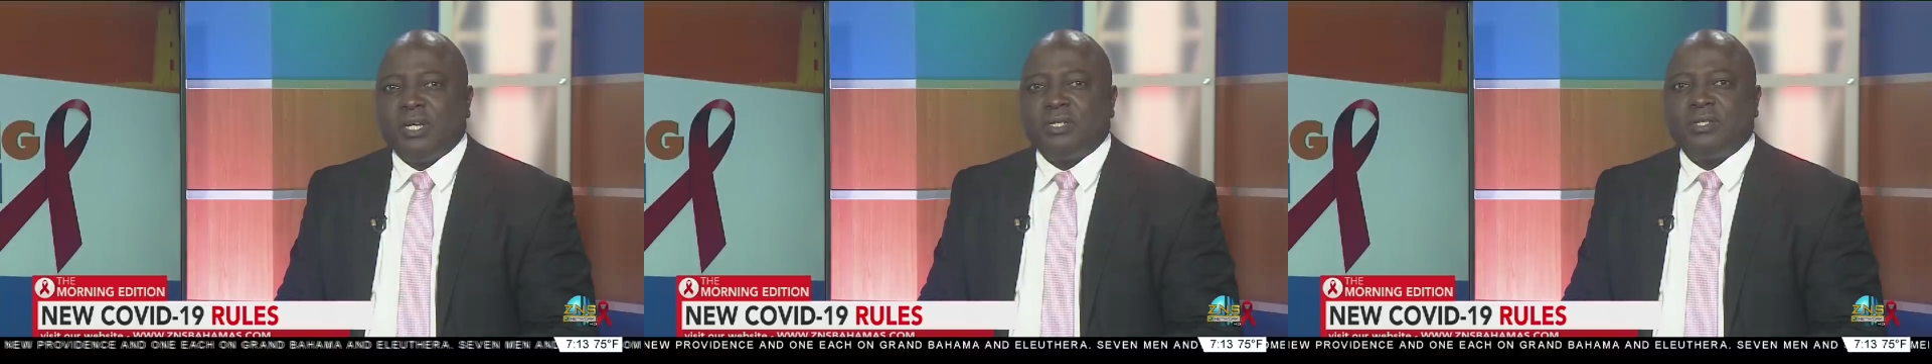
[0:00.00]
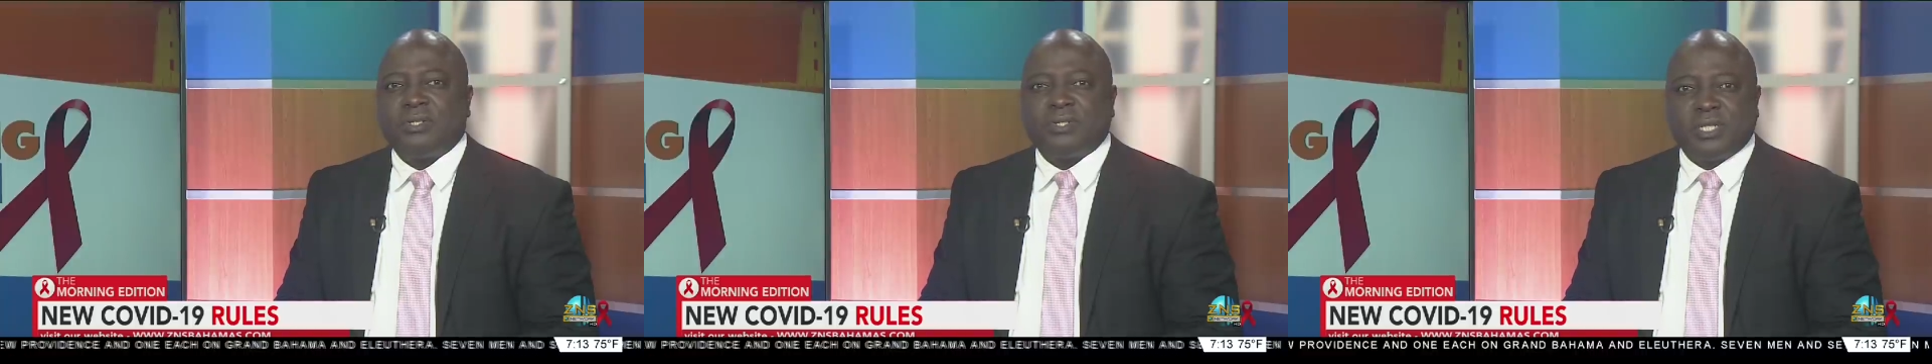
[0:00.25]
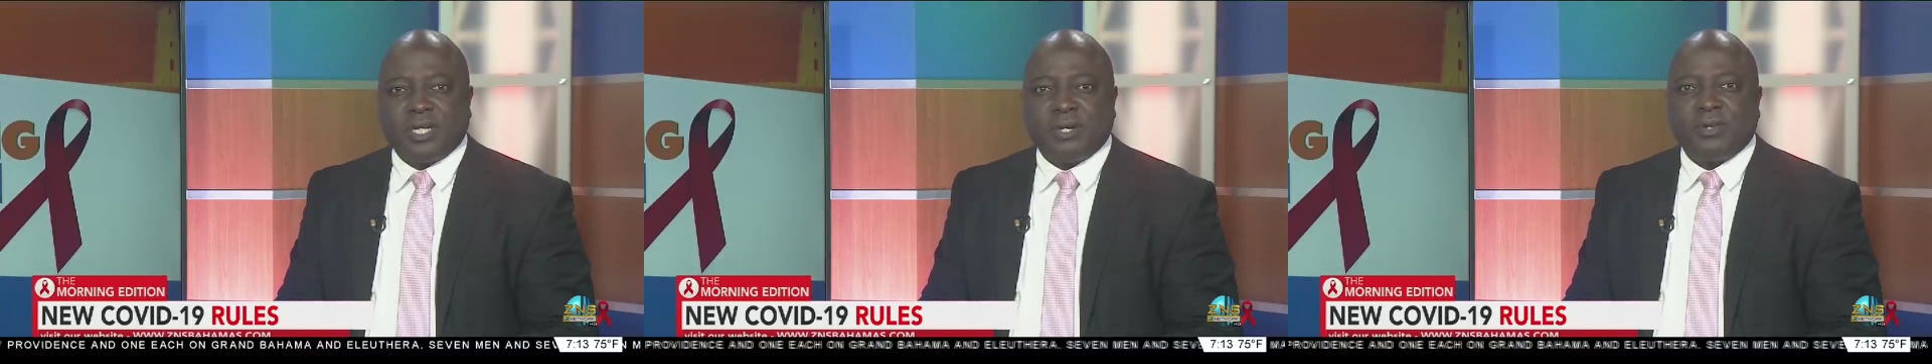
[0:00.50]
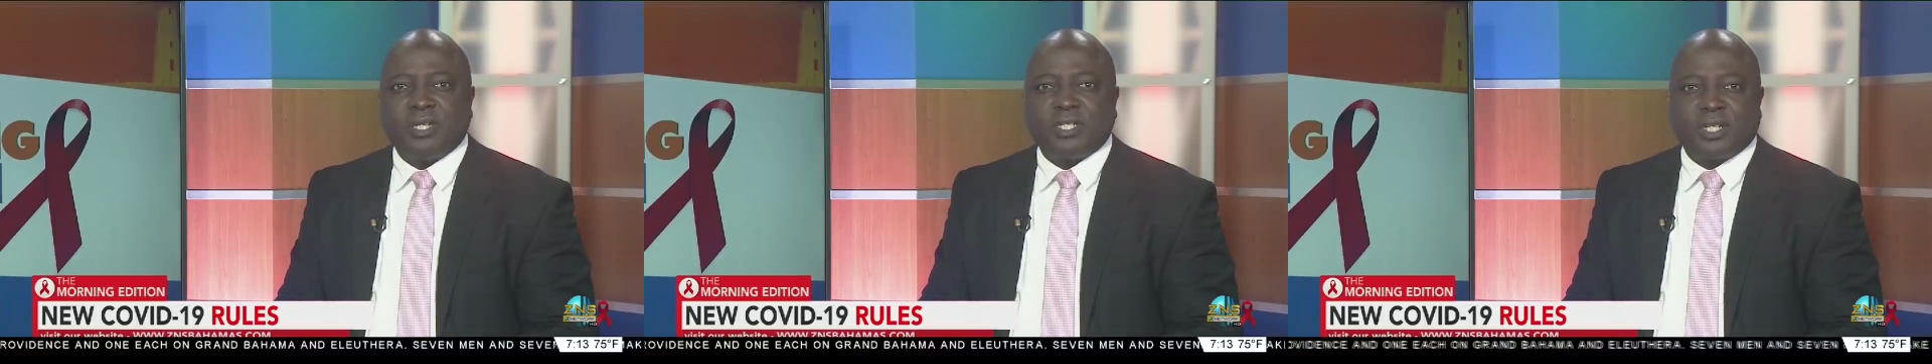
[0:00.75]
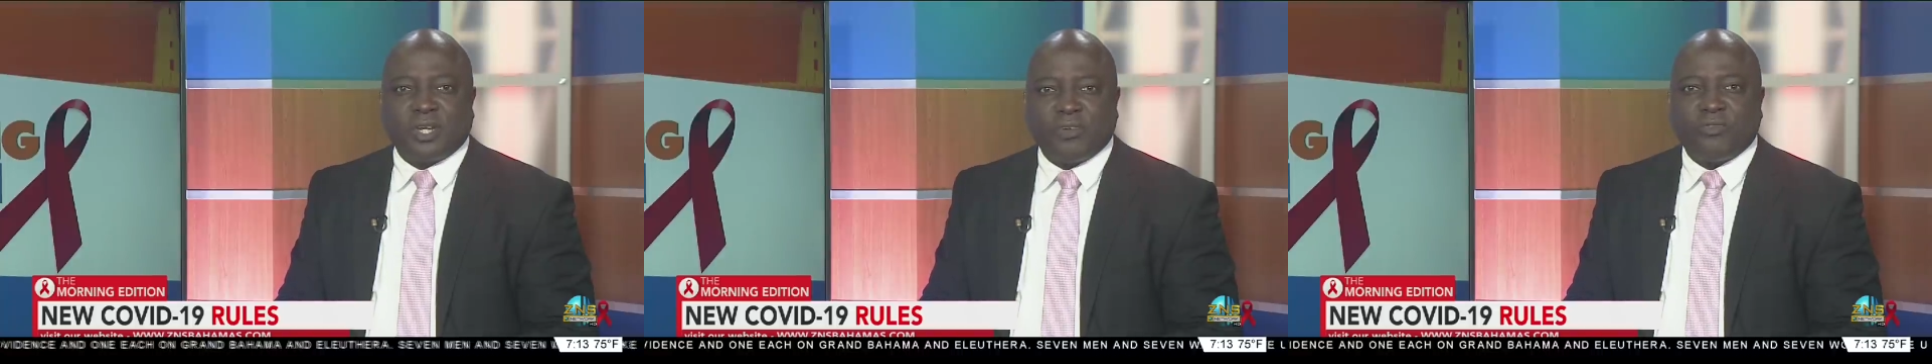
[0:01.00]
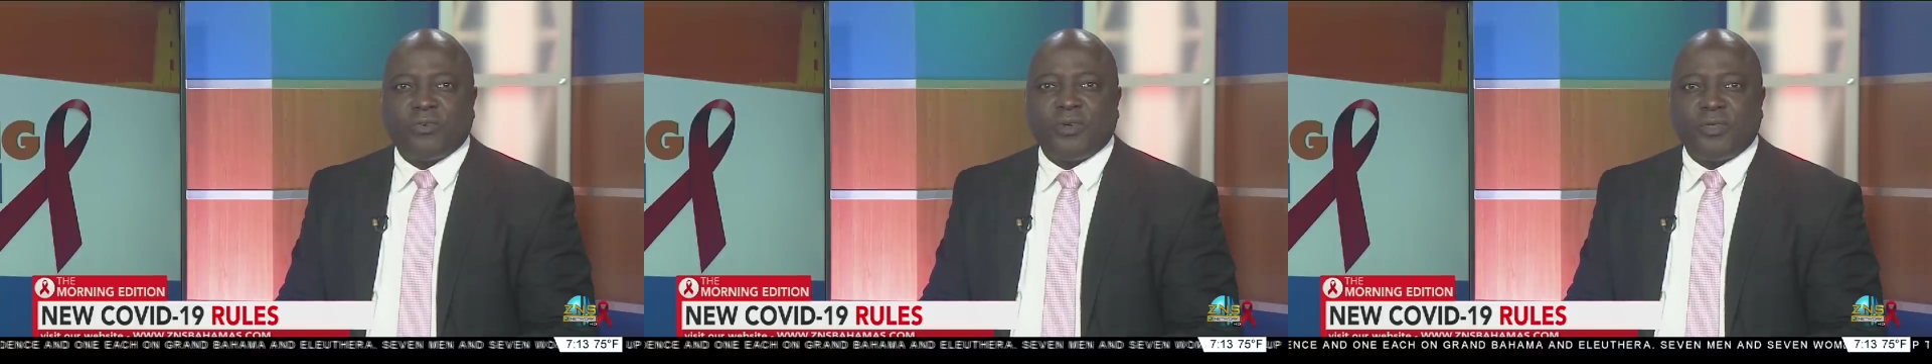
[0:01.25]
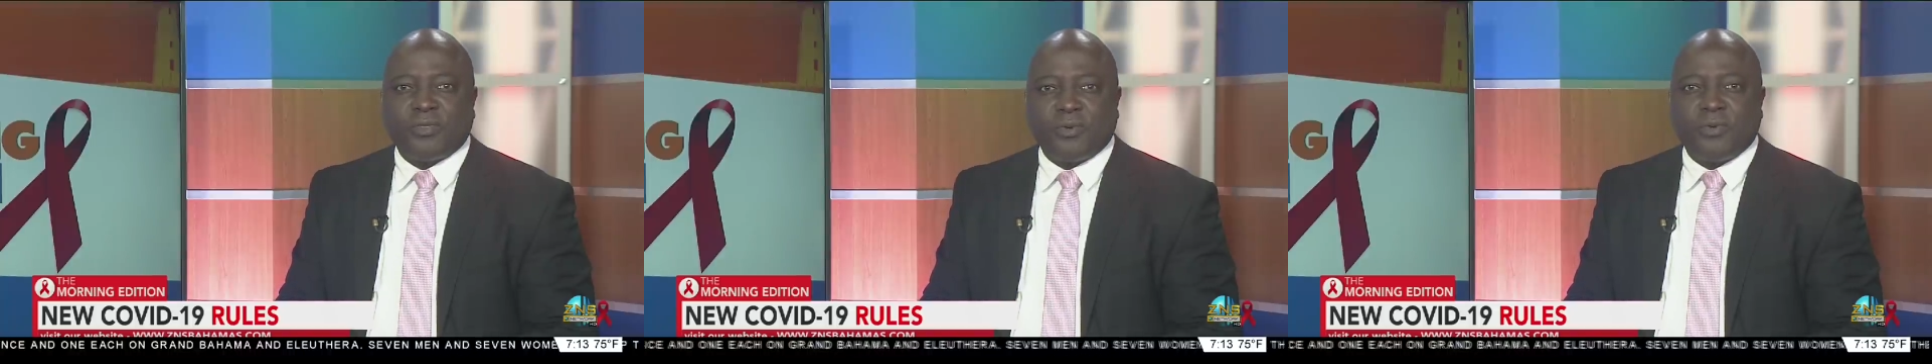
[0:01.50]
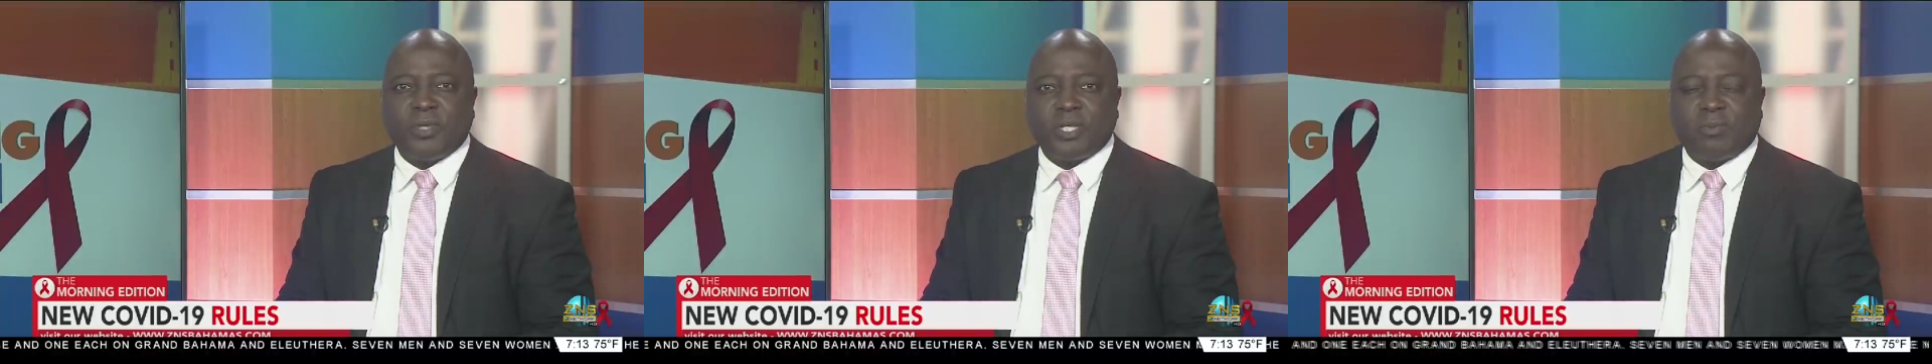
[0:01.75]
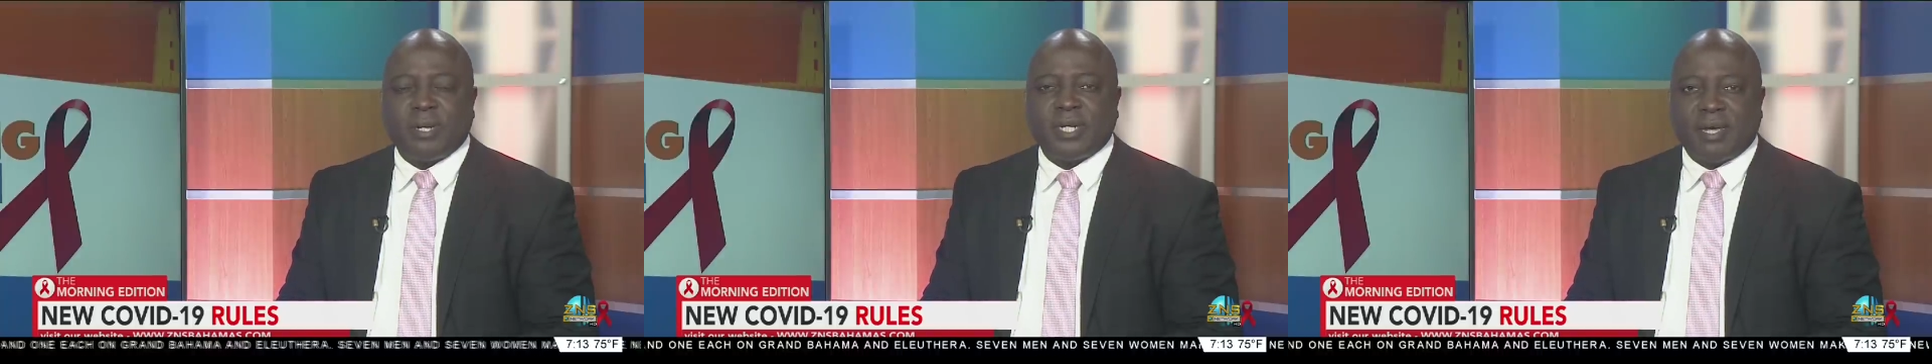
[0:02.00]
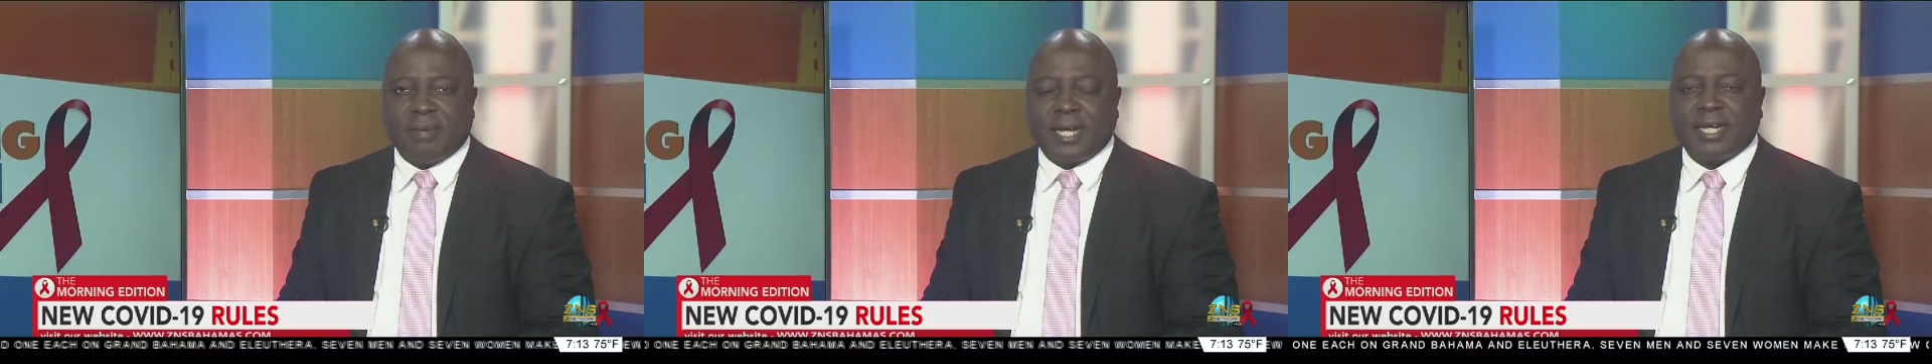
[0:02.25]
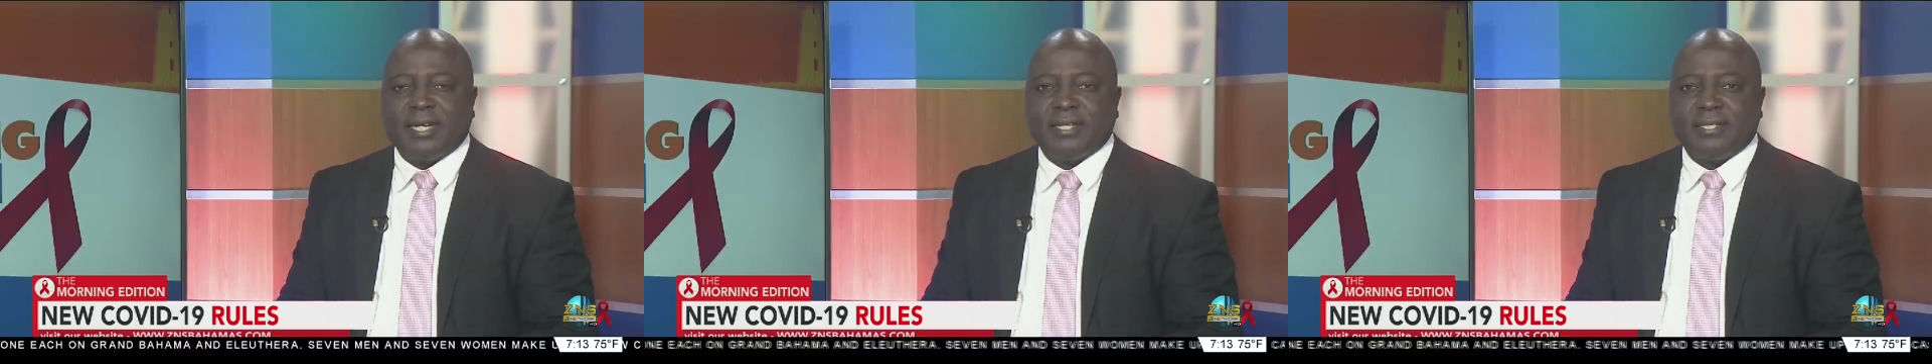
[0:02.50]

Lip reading: to steer this country through this pandemic.